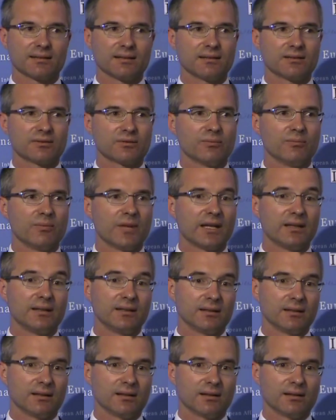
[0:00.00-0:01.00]
least to
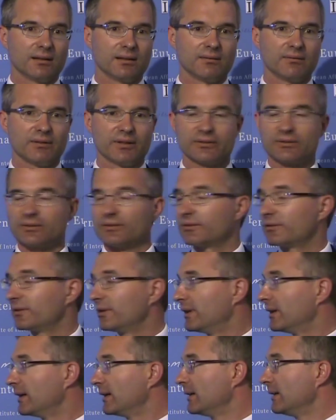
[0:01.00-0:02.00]
many uh, investors
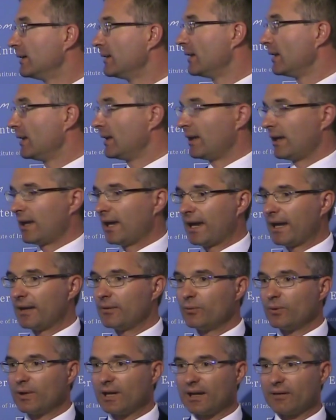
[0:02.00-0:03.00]
there. And
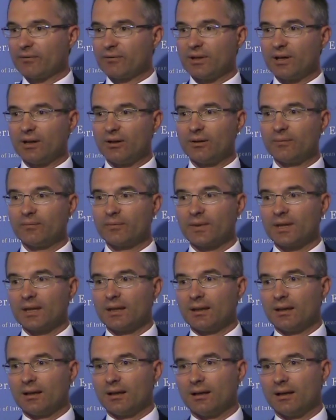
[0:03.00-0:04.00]
we have now
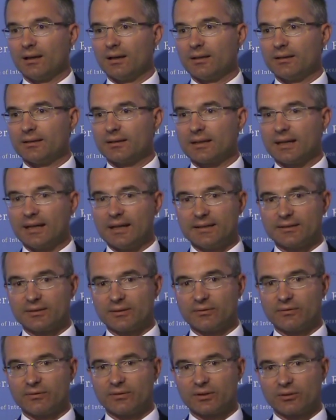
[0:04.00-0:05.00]
uh, the case
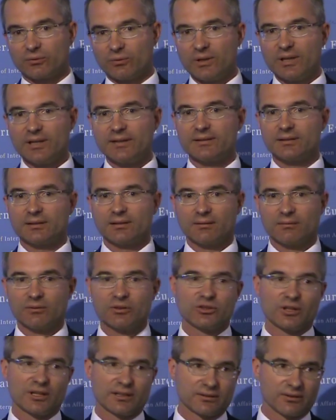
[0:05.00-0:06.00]
of Greece,
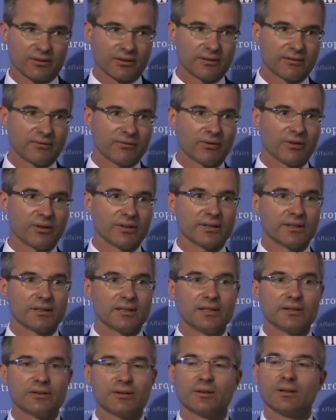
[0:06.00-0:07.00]
which has not defaulted
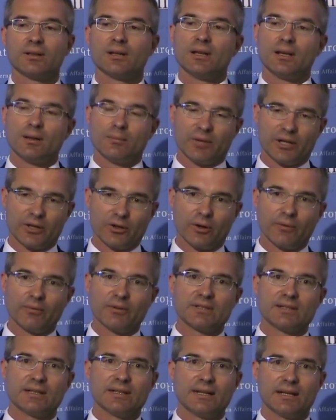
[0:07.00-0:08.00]
either. But
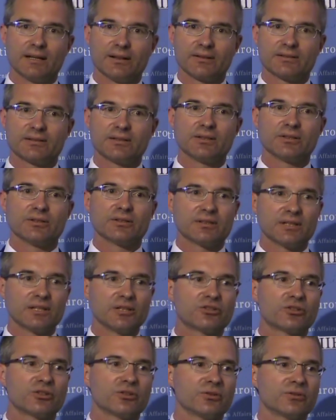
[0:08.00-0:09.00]
obviously there are serious
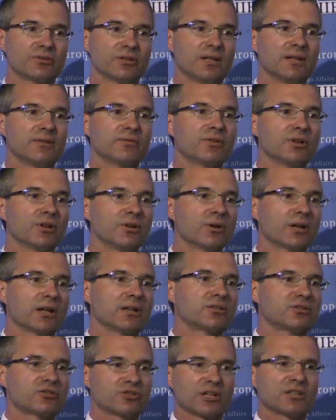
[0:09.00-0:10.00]
issues, and if you look
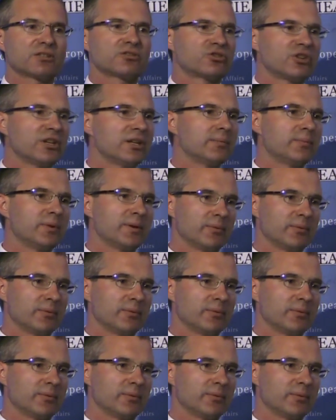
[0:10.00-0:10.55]
at just G D P